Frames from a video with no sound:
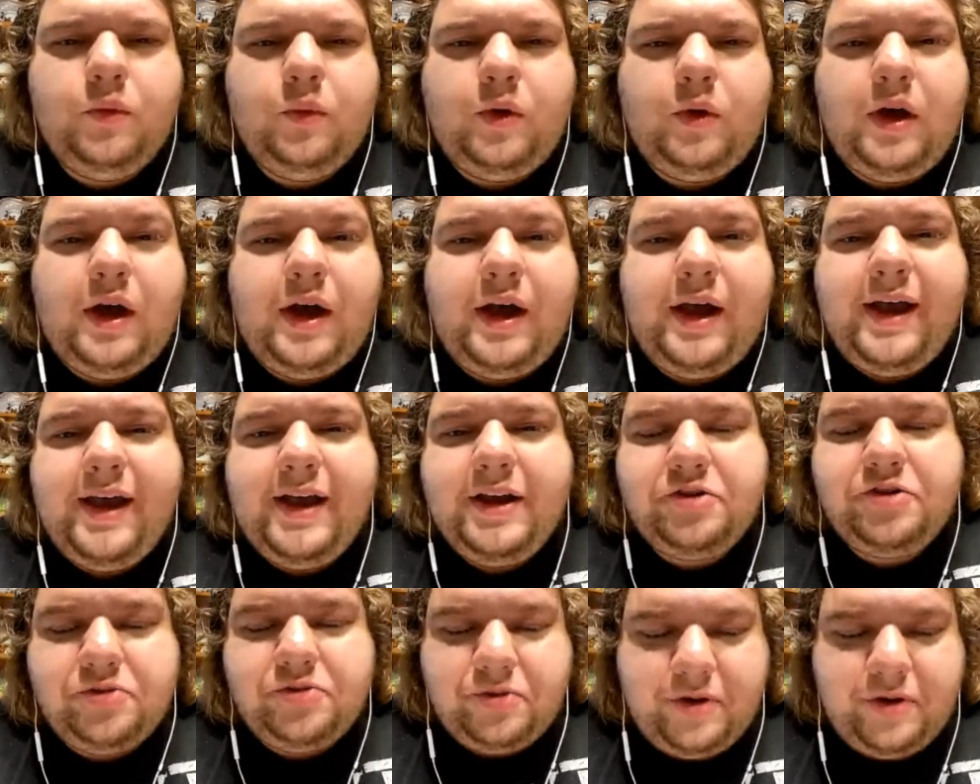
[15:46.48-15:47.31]
well,
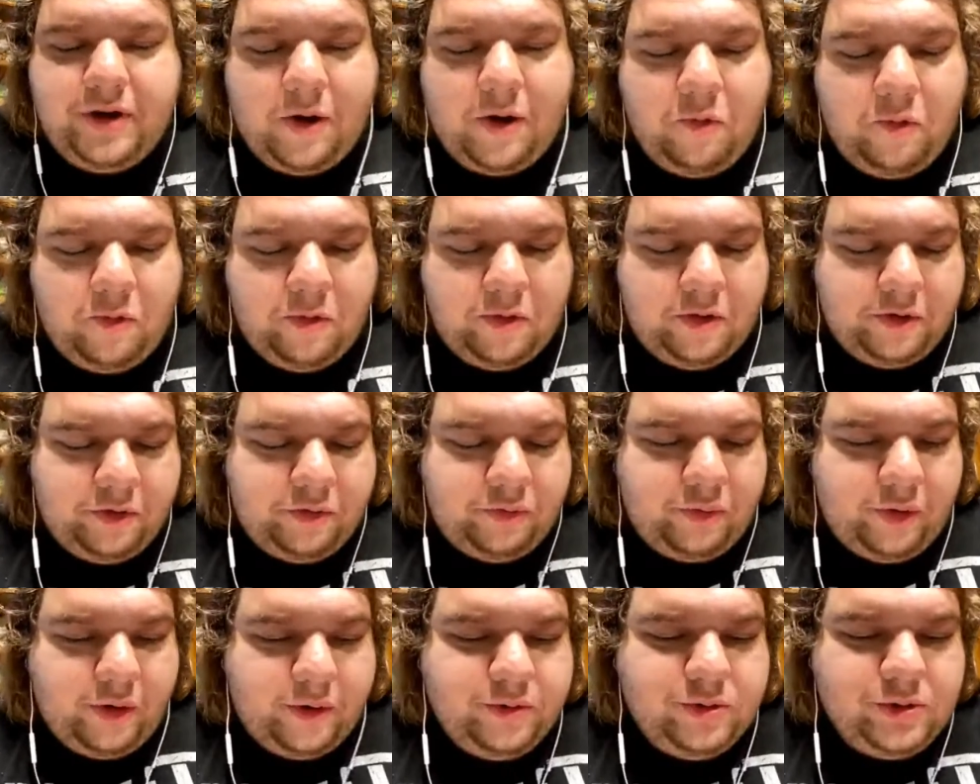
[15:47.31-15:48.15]
I want
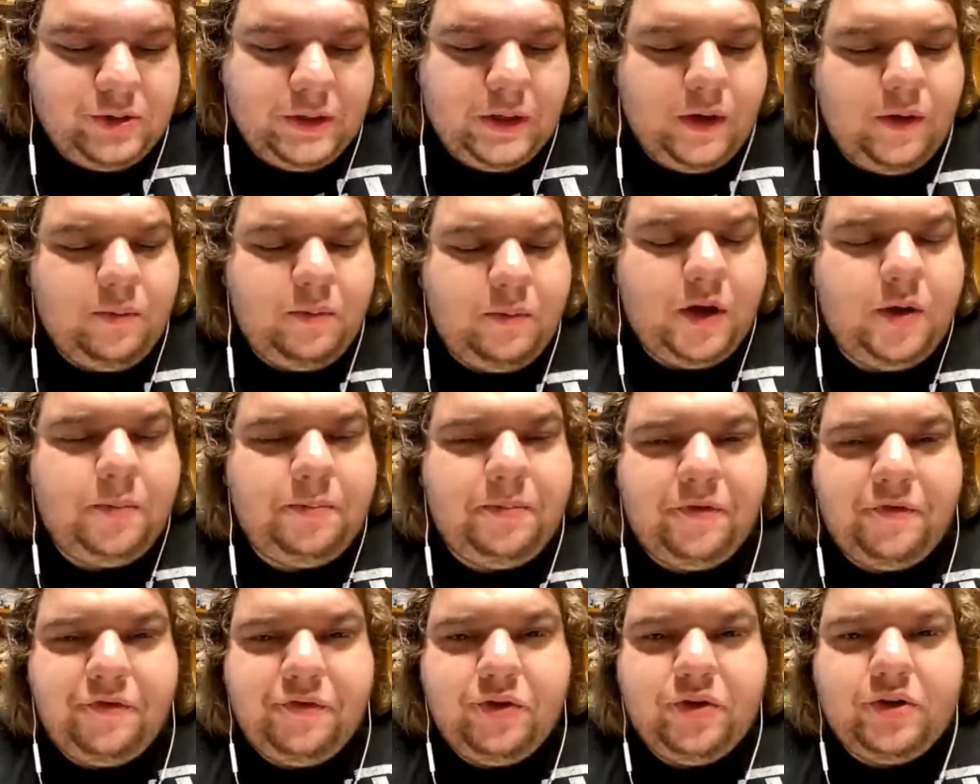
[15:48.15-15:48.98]
to throw something
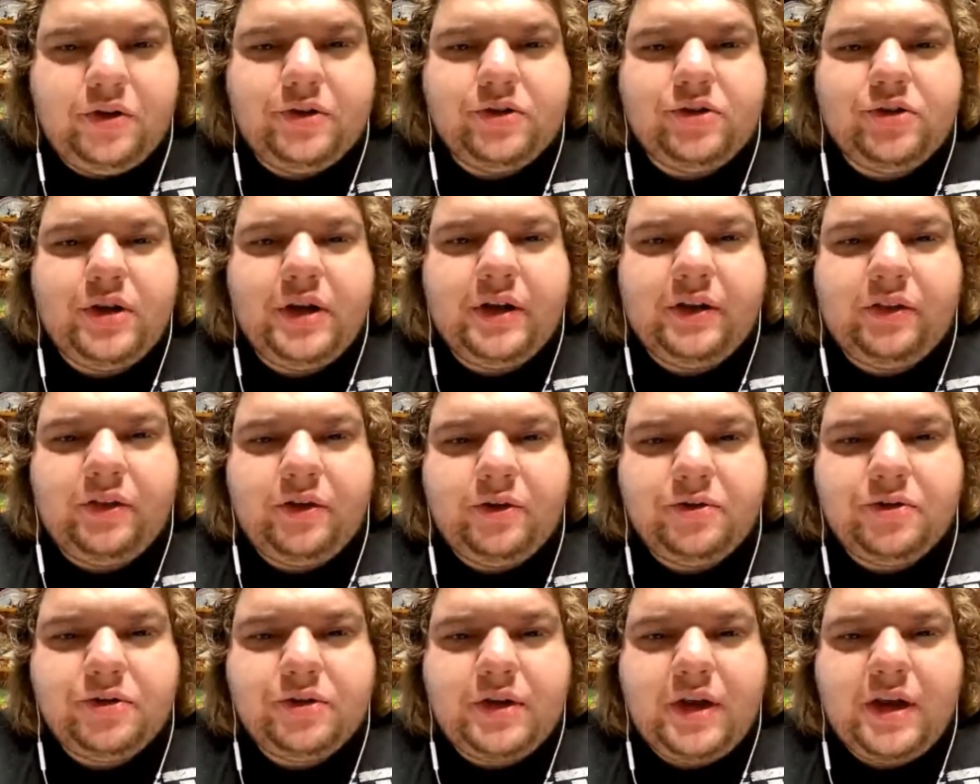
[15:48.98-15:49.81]
up. If you could check
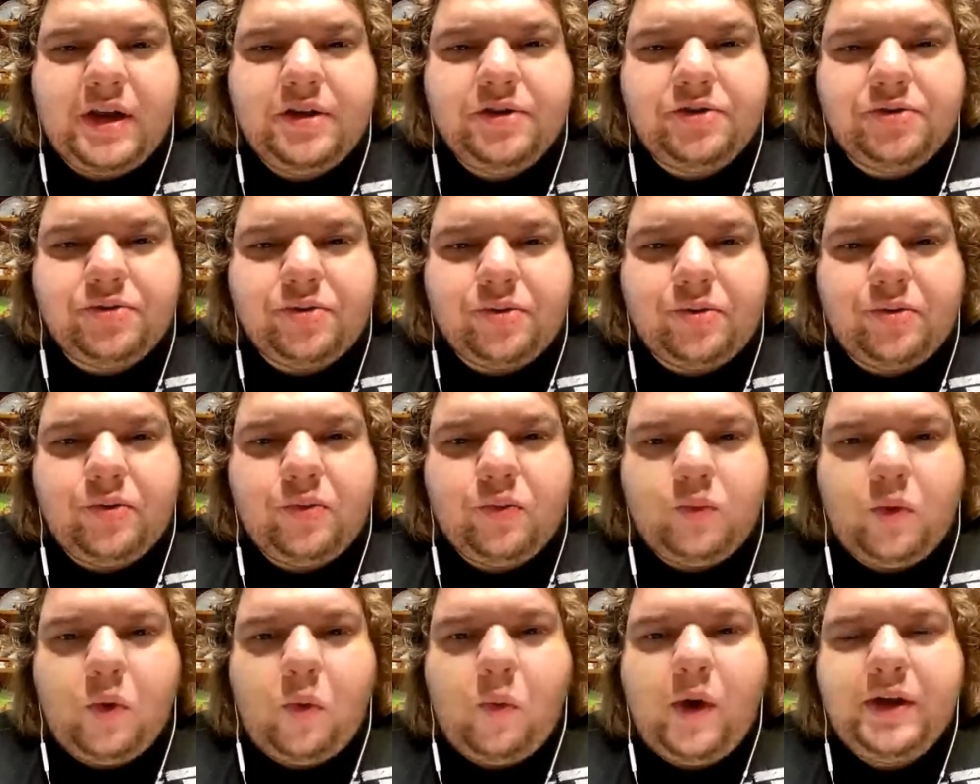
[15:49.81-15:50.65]
their
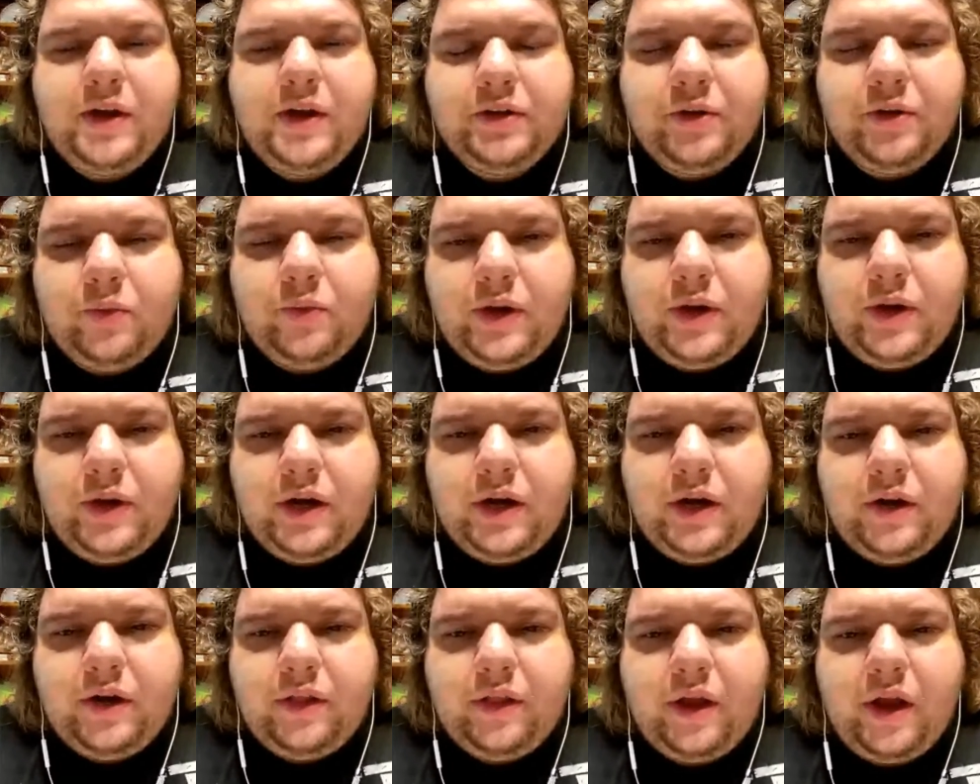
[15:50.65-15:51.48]
schedule, we'll wait till we
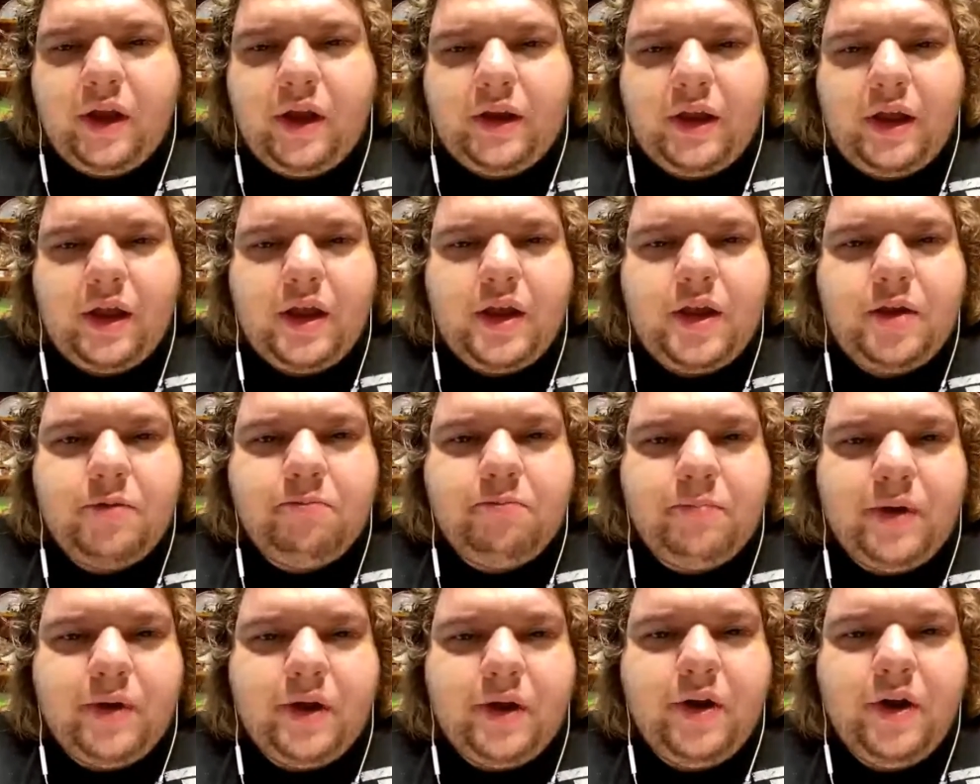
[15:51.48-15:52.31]
get into that
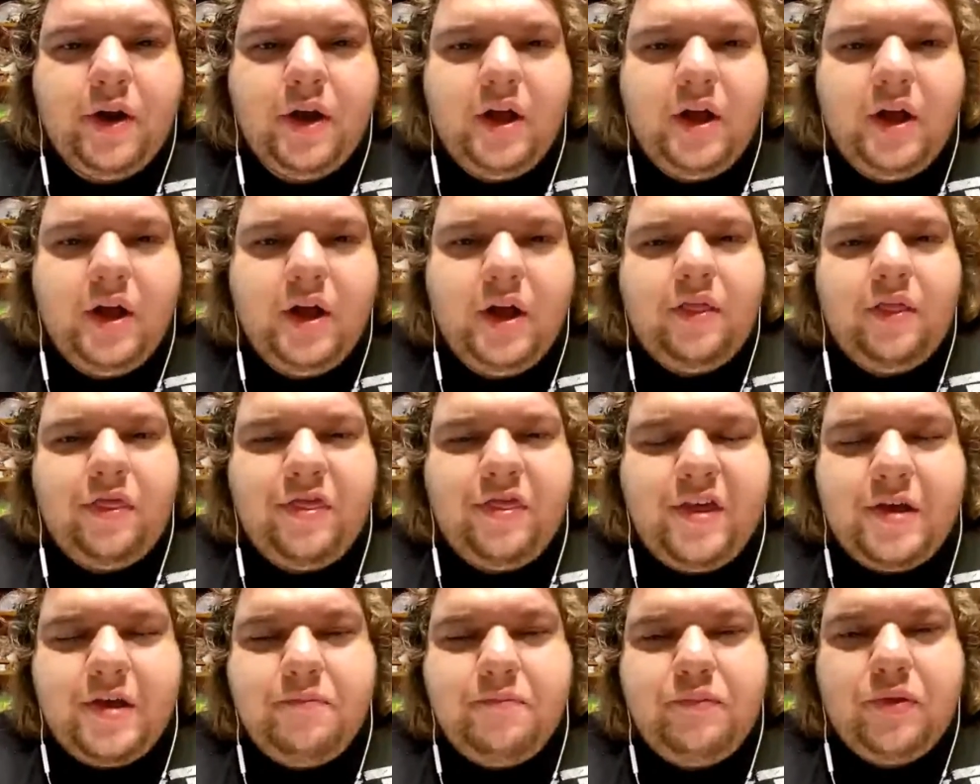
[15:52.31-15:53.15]
game. But
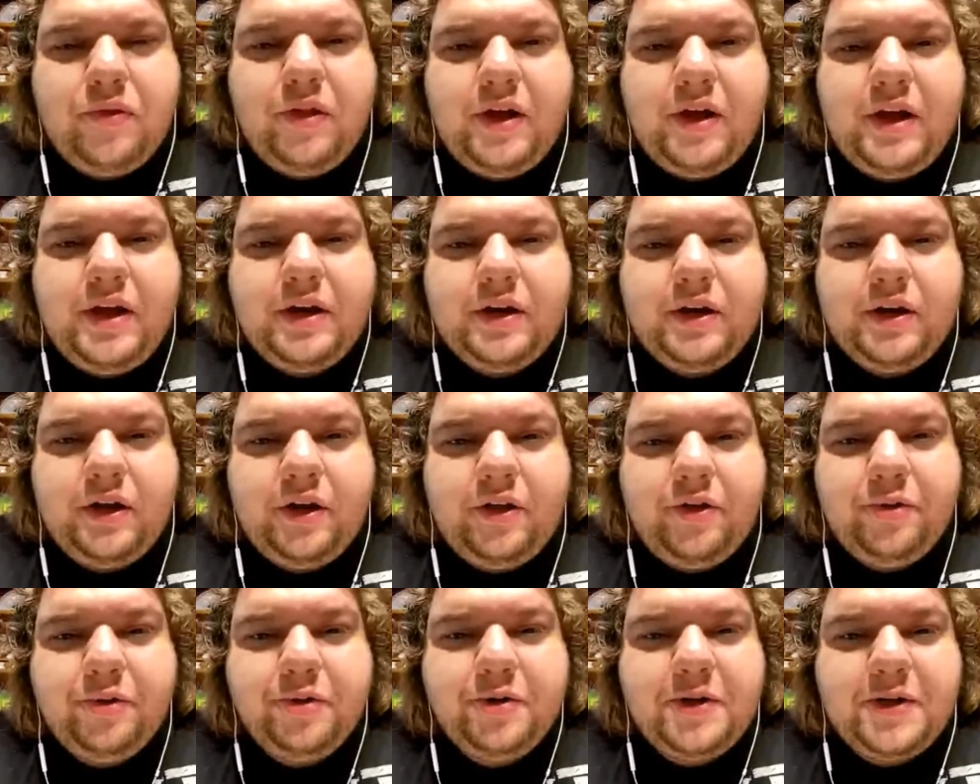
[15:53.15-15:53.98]
they play
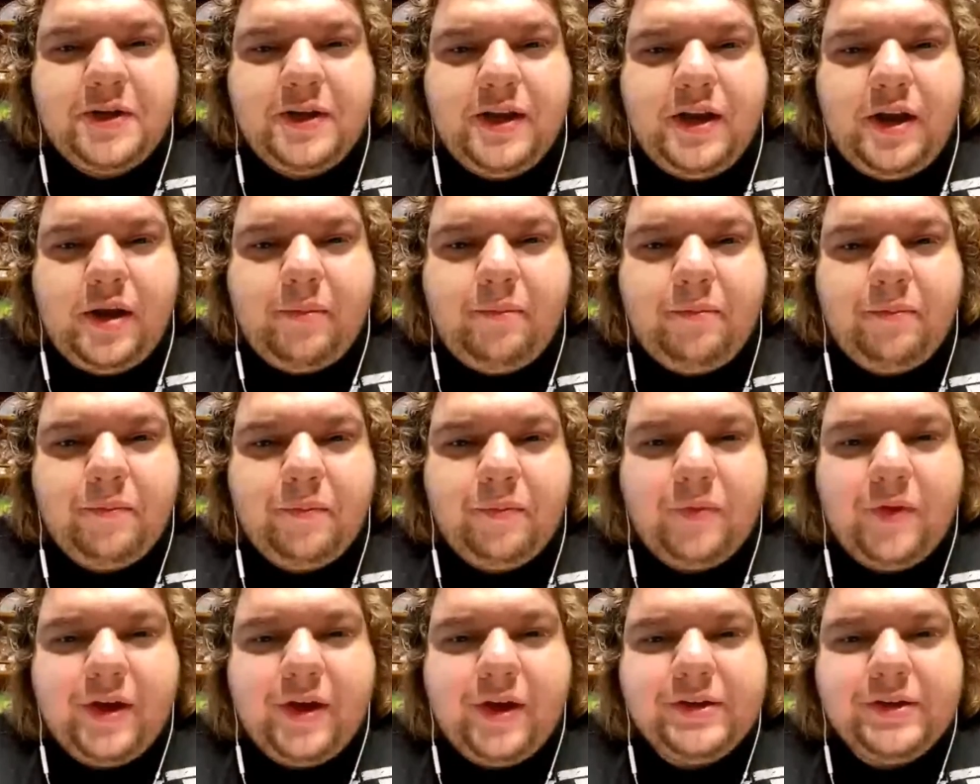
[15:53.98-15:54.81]
another team
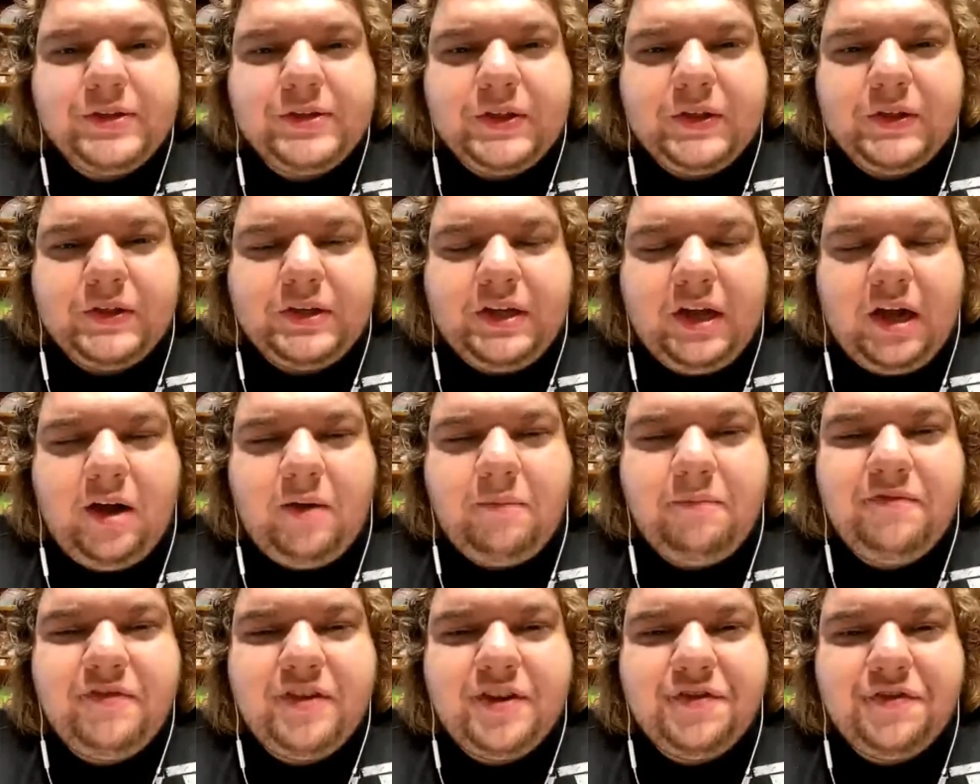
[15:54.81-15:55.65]
that is in the
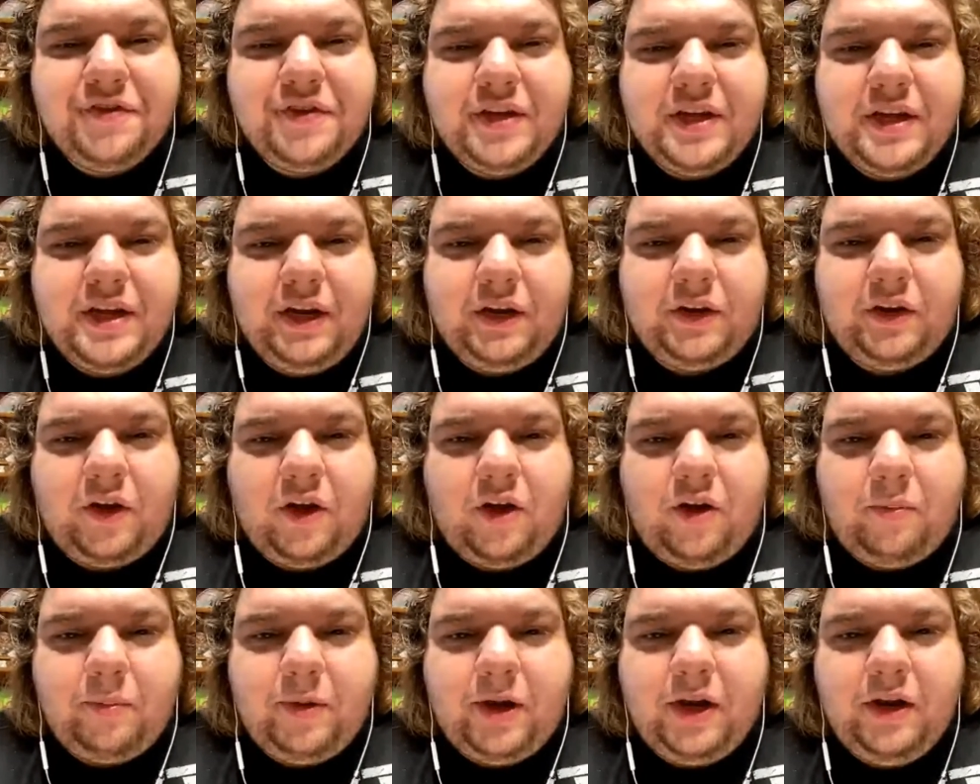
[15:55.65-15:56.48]
top 15,
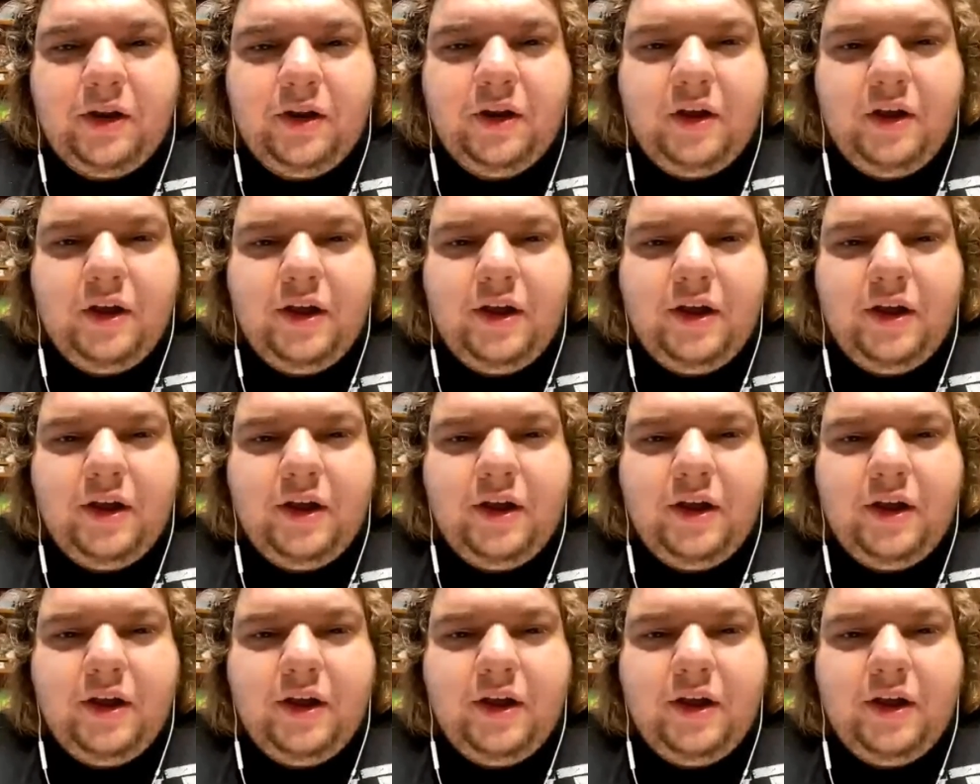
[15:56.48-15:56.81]
Tommy.